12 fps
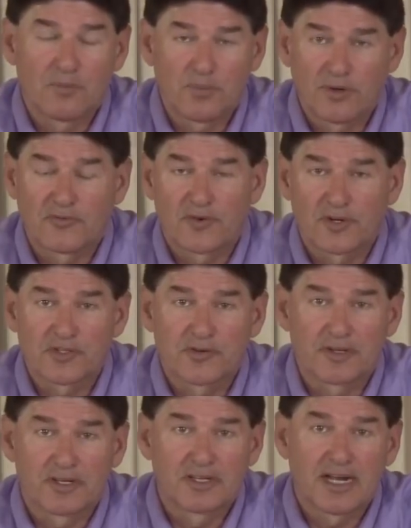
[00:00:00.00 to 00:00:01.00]
and put $4
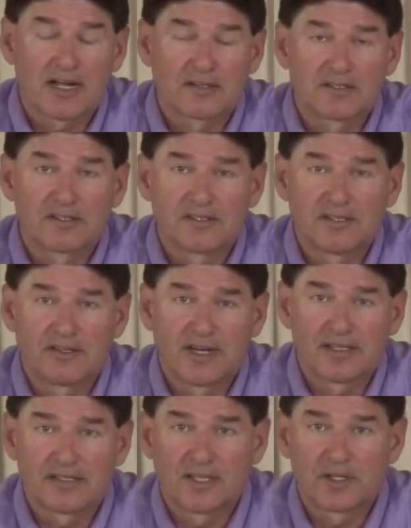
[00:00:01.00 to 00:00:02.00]
trillion into the
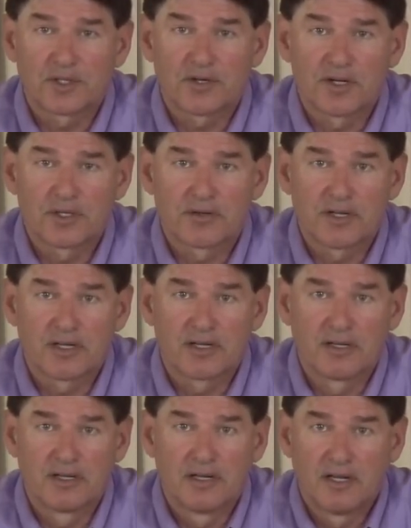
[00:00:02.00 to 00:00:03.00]
United States Treasury.
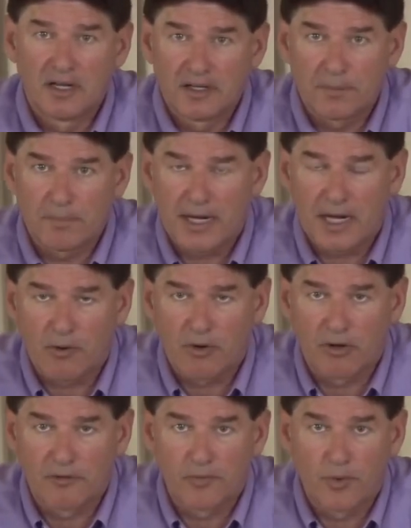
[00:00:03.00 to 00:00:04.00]
The
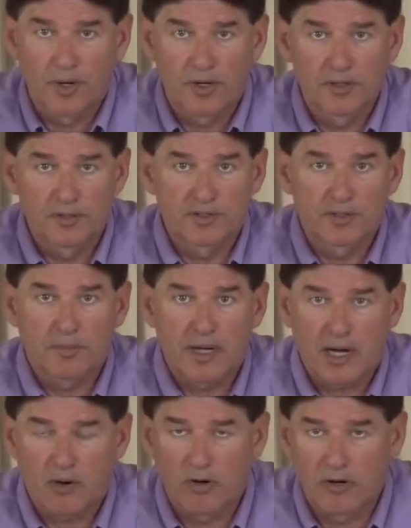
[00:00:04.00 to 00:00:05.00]
power of words, the
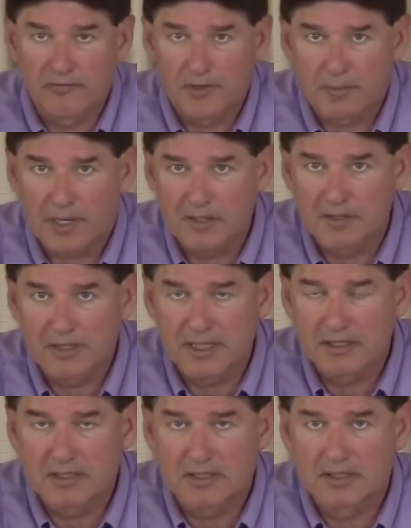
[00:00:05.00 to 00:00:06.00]
power of the Parse
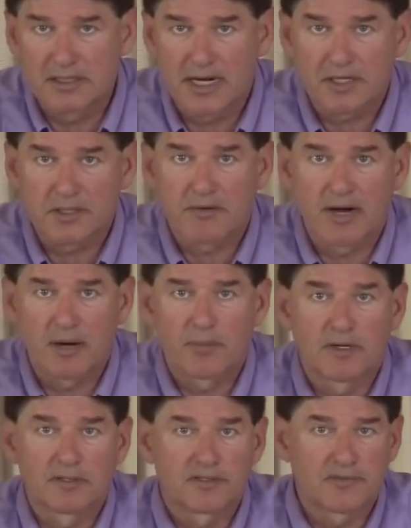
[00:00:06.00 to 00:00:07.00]
syntax
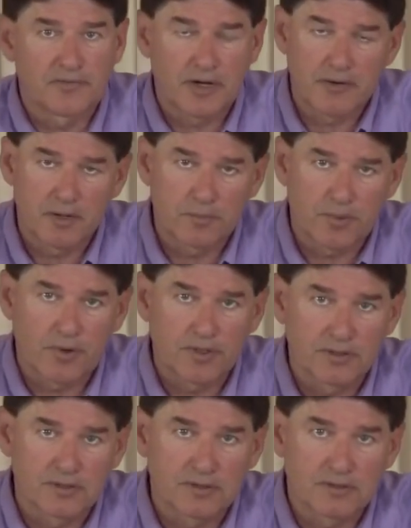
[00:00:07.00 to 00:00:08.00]
grammar, it's very
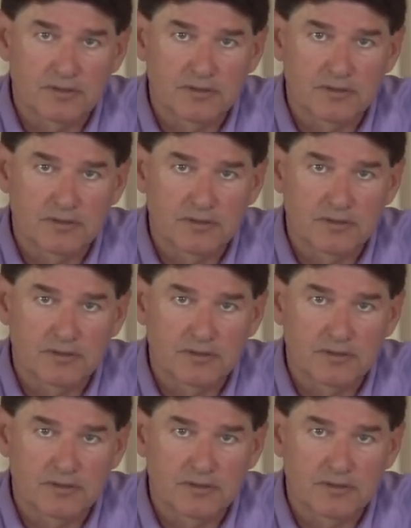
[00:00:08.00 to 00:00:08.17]
important.